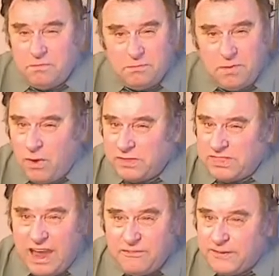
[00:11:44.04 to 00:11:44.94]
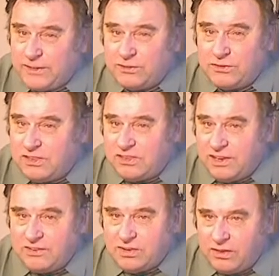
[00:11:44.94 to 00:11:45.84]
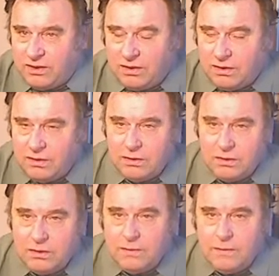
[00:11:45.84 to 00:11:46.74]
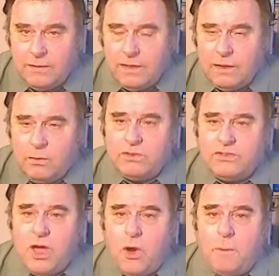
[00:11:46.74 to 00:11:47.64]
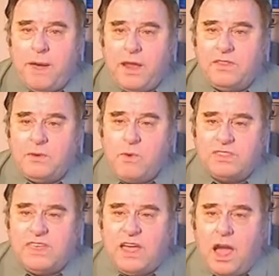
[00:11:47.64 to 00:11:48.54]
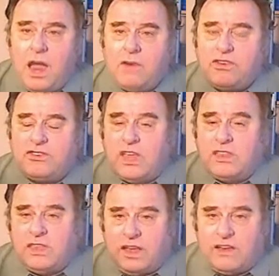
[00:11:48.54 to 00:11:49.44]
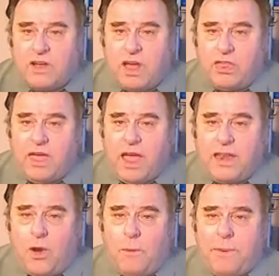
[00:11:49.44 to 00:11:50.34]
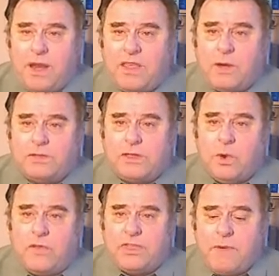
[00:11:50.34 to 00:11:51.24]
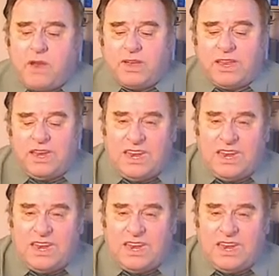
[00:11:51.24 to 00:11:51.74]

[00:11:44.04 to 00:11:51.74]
But what the Africans did to each other was no better than what the Irish did to each other, and no better than what the North American